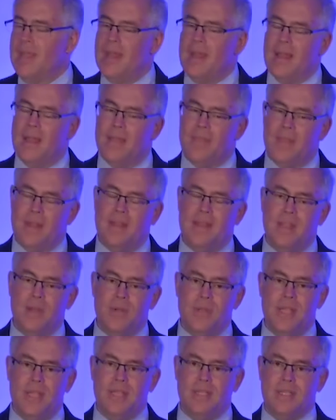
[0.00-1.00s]
And I think
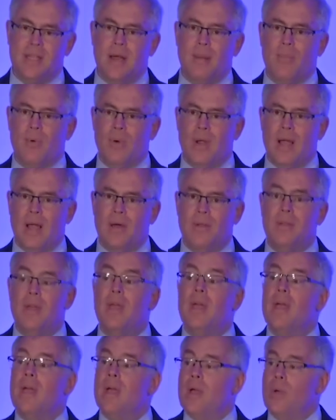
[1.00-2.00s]
DOT has come around.
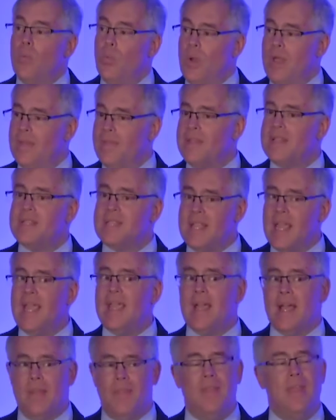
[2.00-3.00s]
We at the
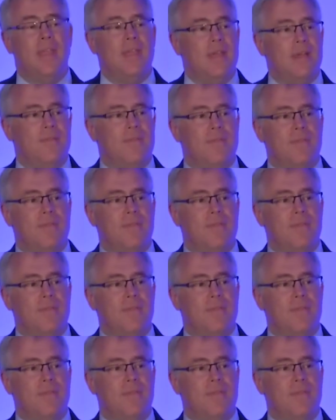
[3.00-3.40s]
state, I think, have,